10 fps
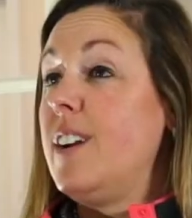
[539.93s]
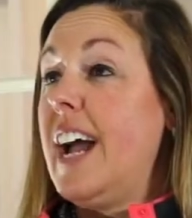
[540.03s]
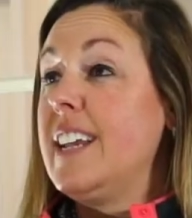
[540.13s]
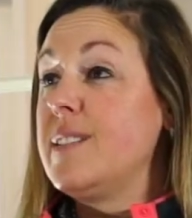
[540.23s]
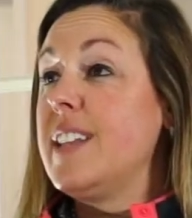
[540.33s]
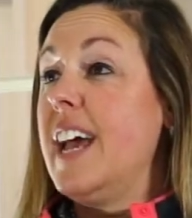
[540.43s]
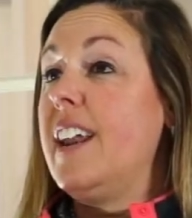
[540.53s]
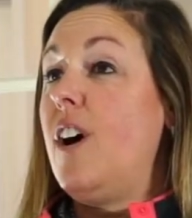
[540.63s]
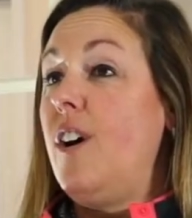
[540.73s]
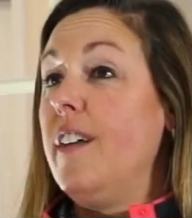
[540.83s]
I use
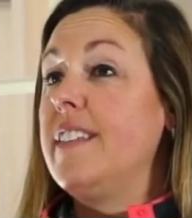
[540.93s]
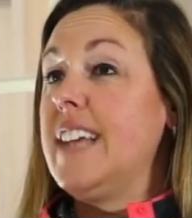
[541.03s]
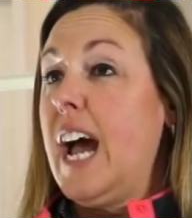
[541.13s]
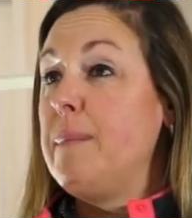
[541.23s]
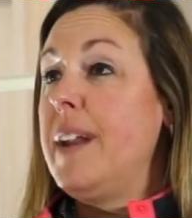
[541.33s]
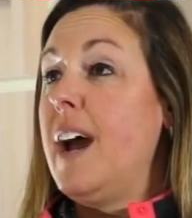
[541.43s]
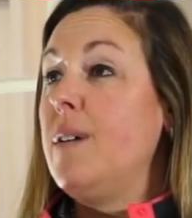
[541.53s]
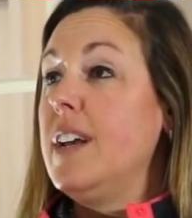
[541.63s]
that all the time now,